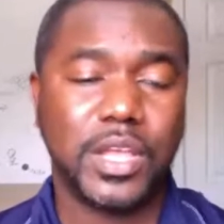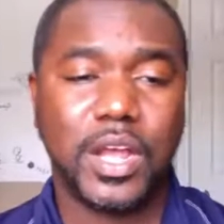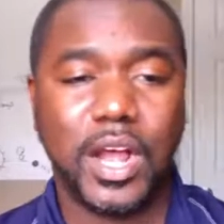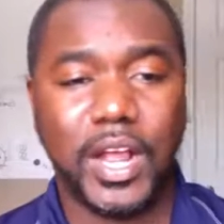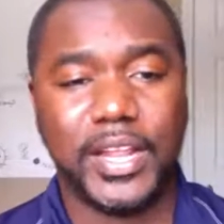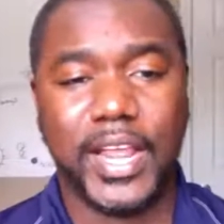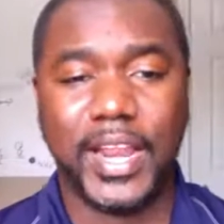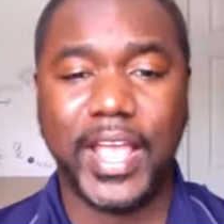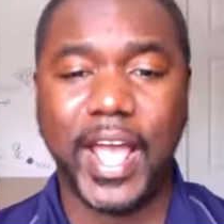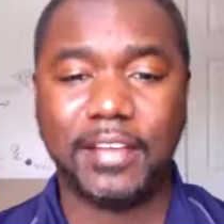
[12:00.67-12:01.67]
that
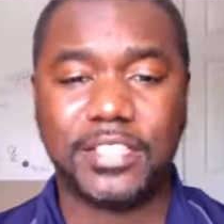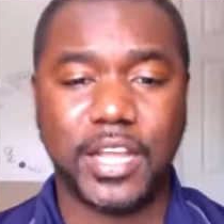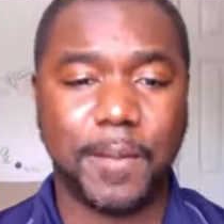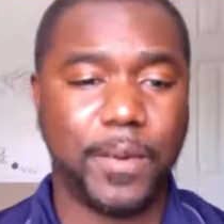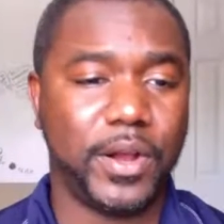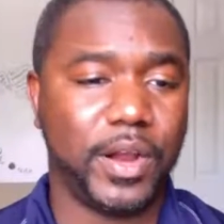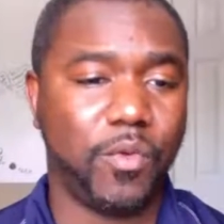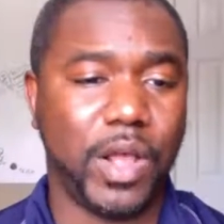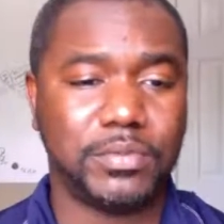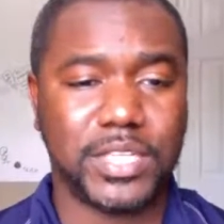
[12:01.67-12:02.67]
they have set up on their
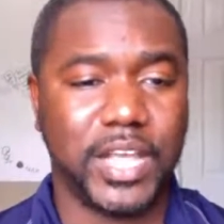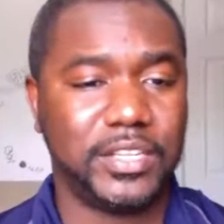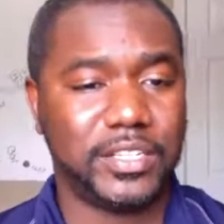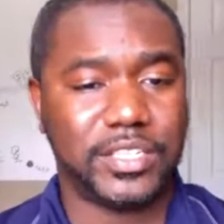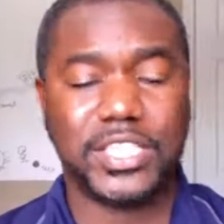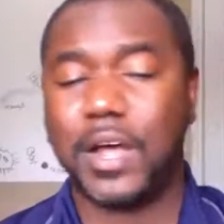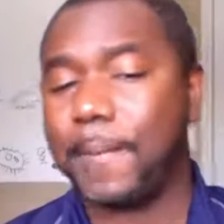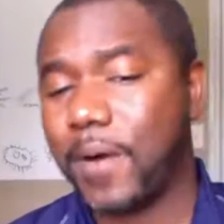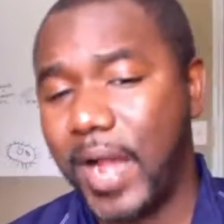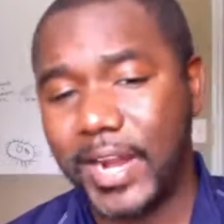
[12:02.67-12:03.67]
website to sell
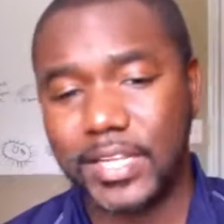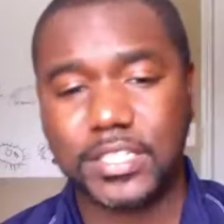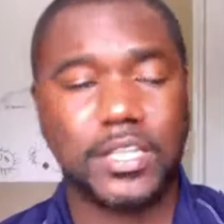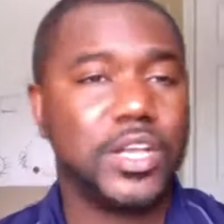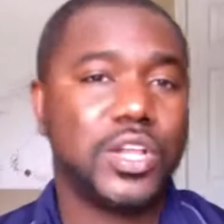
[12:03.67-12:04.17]
products,